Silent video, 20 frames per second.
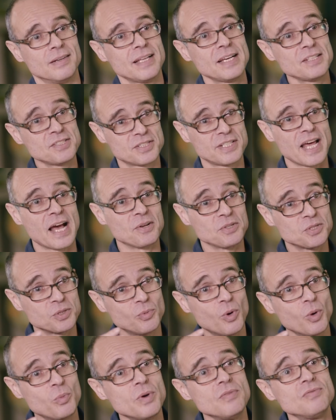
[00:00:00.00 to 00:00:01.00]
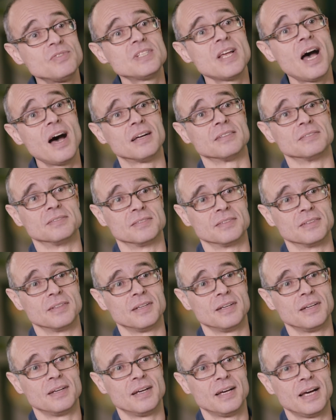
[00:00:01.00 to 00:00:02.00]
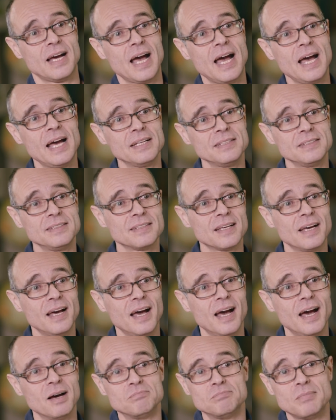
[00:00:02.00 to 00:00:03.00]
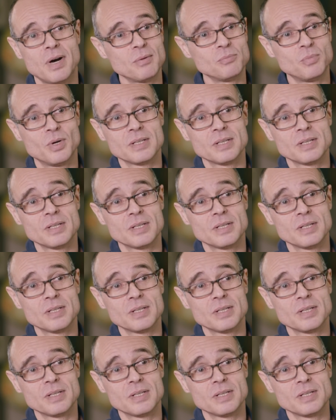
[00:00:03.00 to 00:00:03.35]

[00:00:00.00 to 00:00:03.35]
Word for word: That's down to what we've done. And uh, I'm